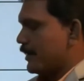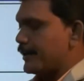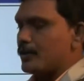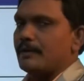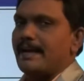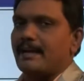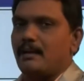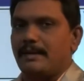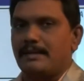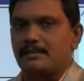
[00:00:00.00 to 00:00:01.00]
acute
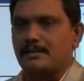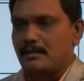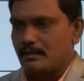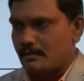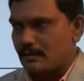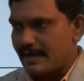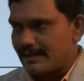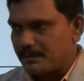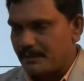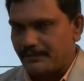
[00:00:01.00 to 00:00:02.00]
angle means
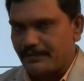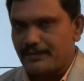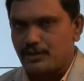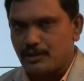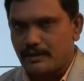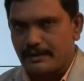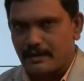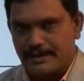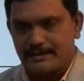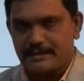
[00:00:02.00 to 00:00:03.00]
lies between 0 and
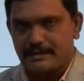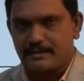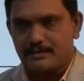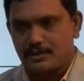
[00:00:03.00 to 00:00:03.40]
90.